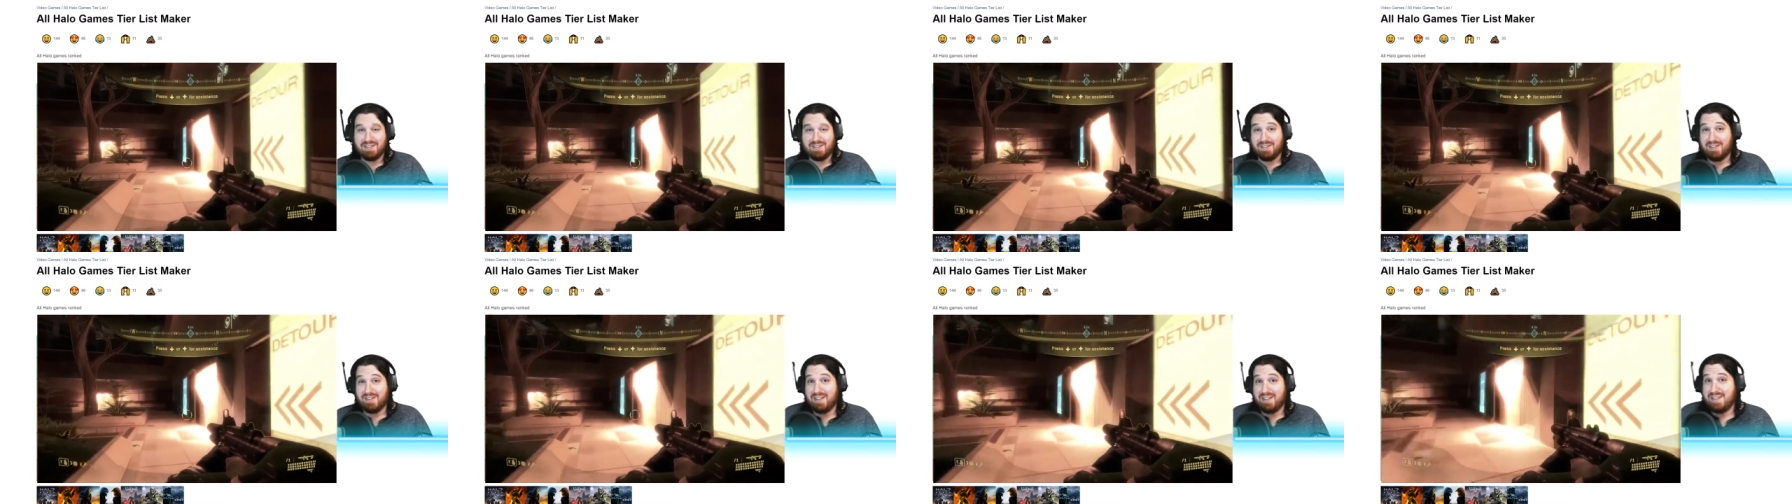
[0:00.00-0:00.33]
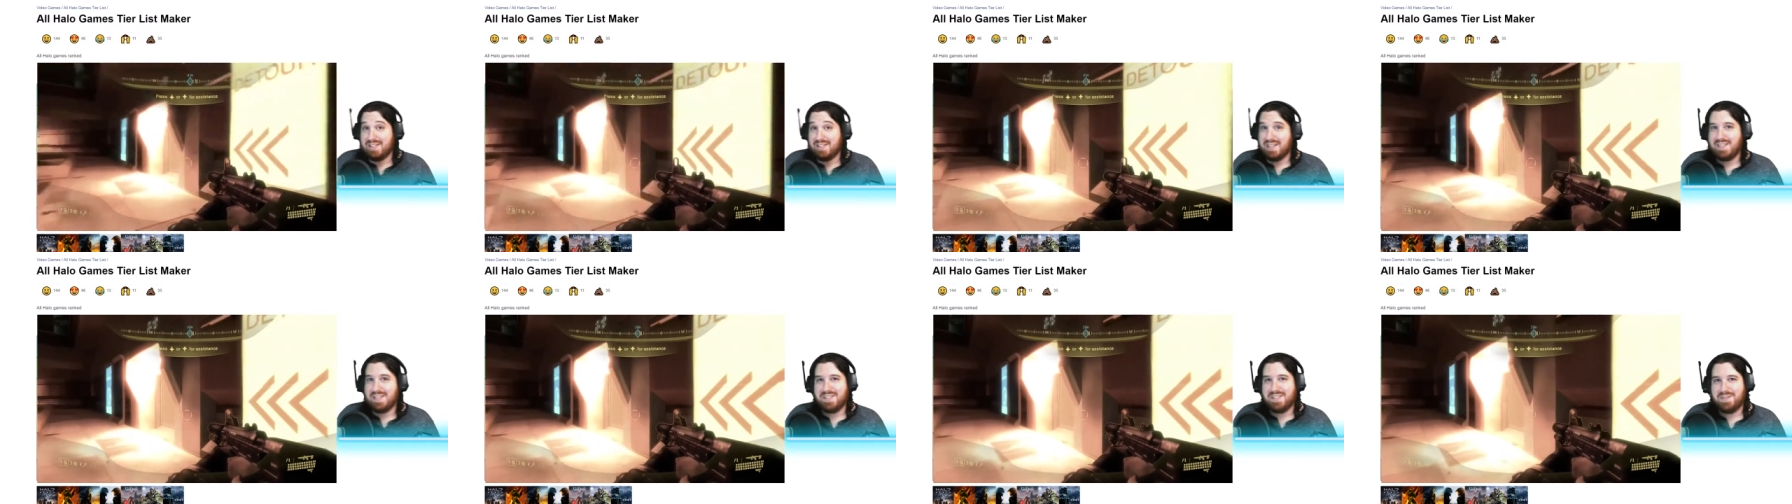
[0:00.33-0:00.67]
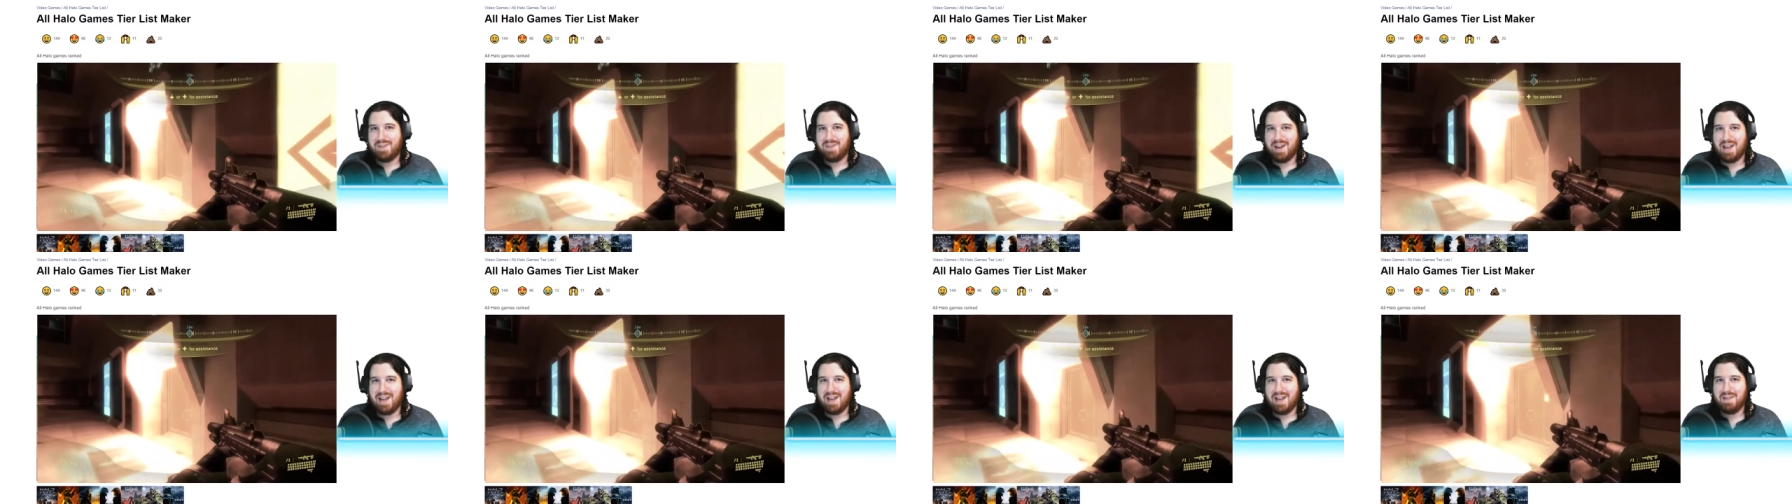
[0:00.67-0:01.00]
Or at least that's the
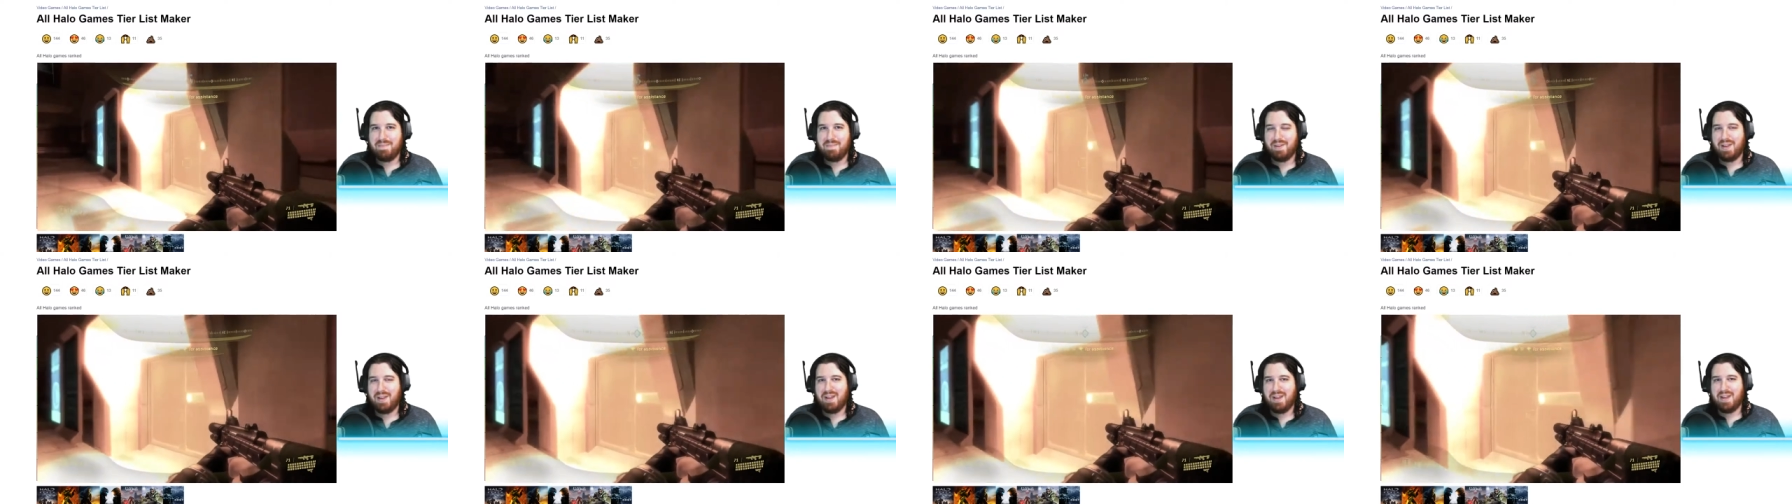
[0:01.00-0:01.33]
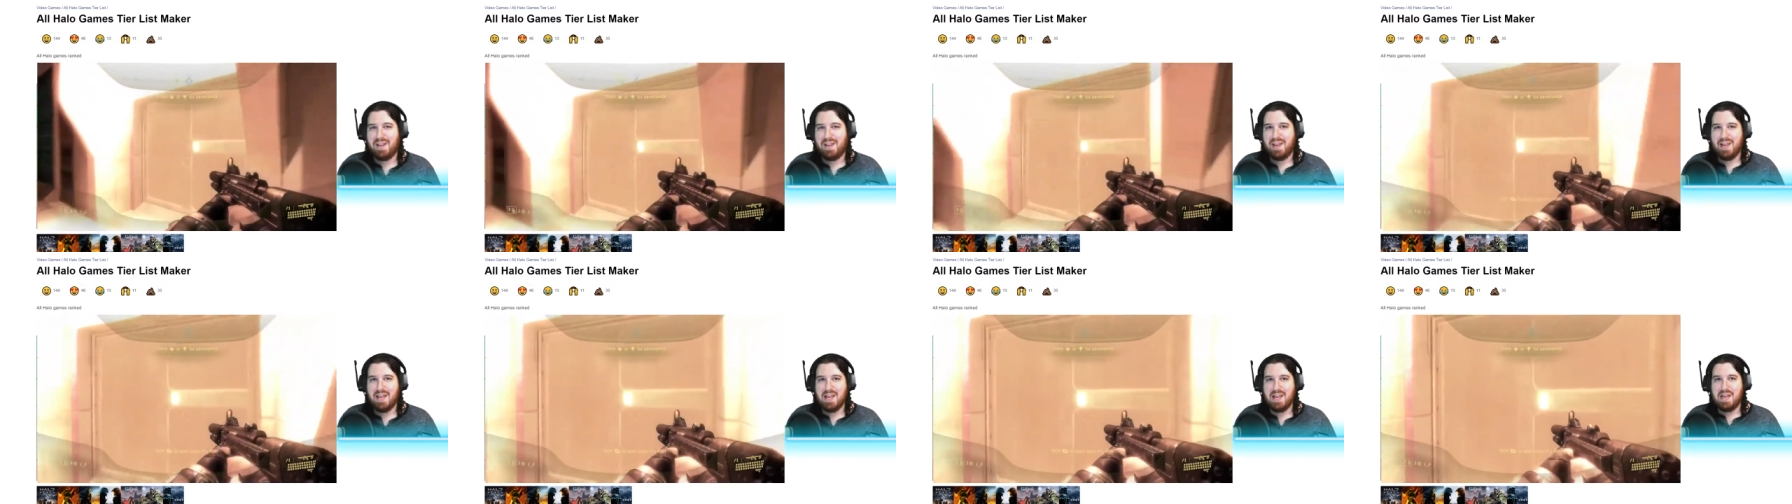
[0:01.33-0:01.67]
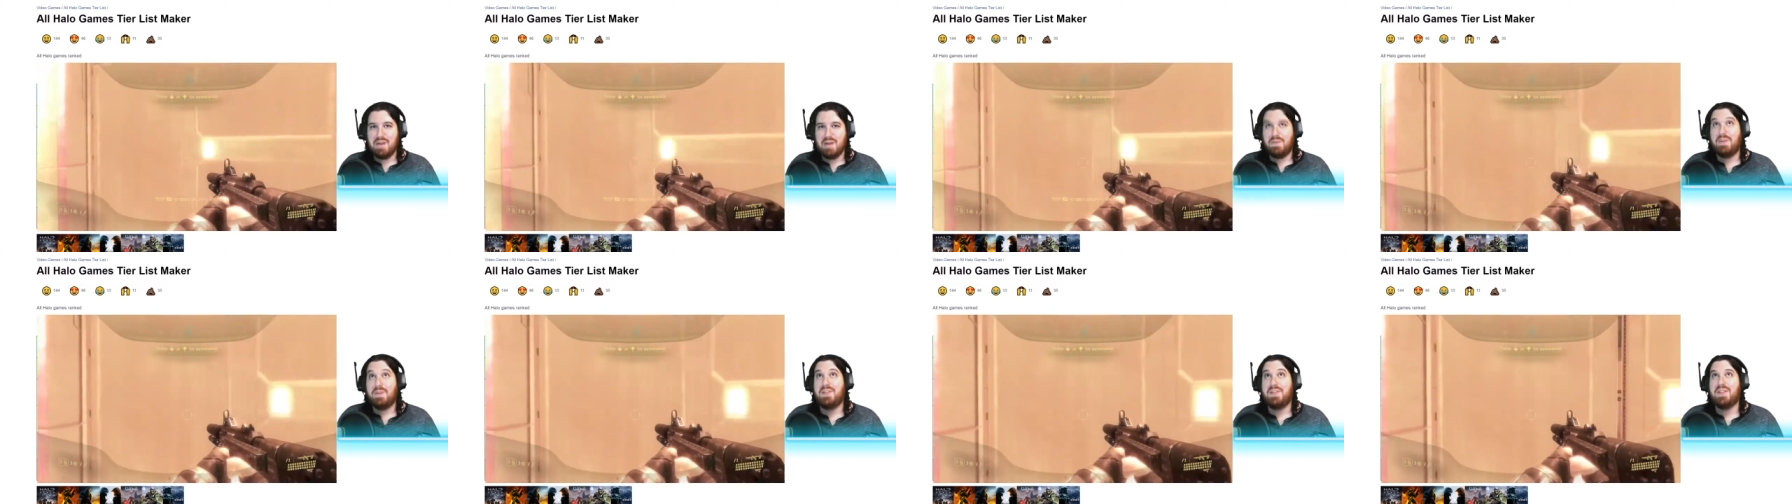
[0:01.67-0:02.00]
way I played it
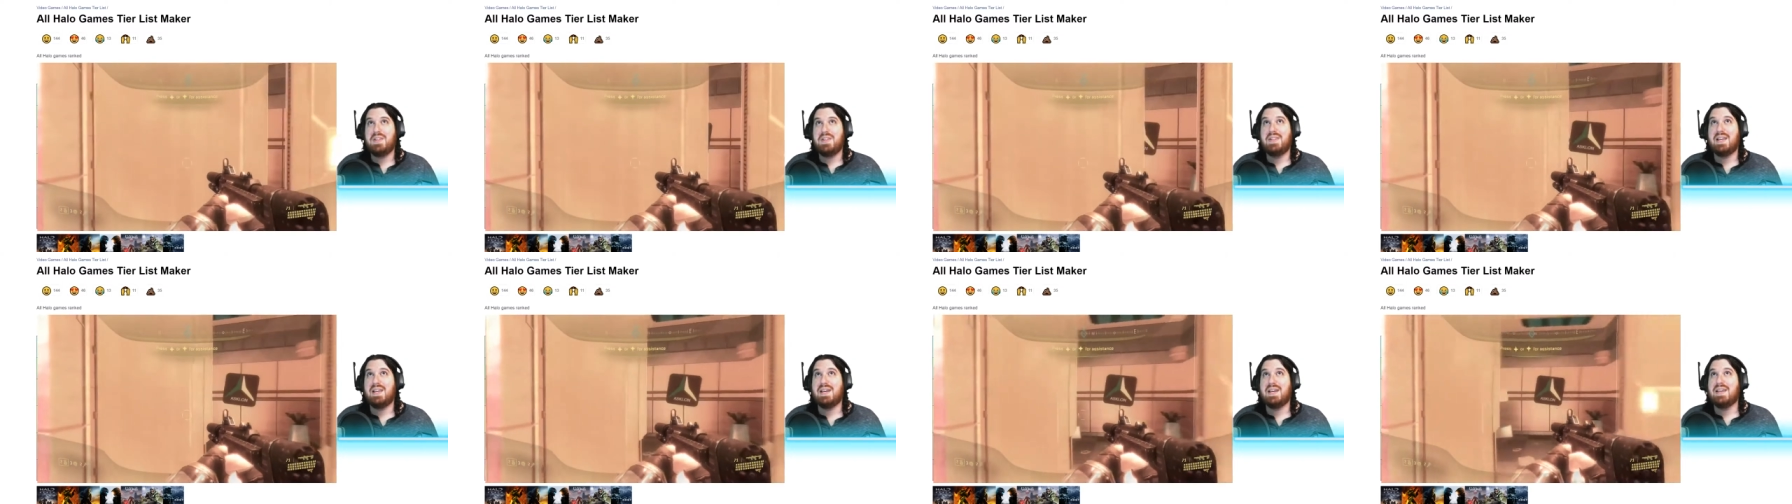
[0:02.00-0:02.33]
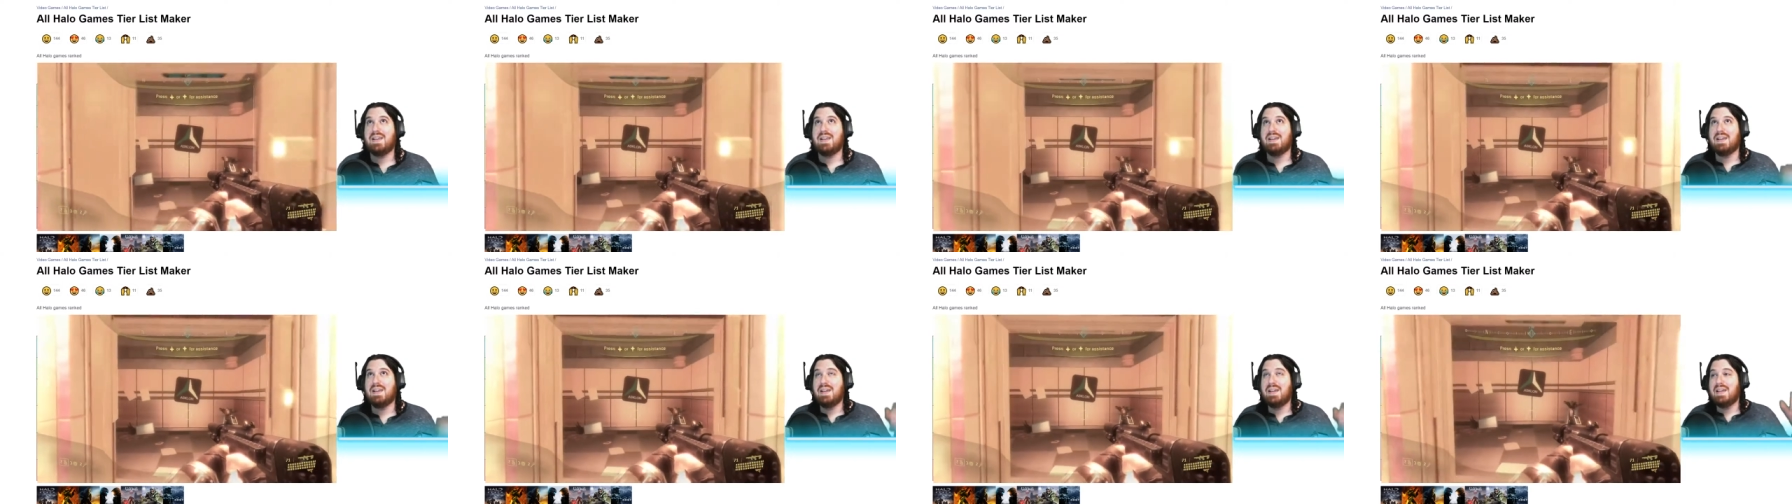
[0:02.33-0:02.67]
with the night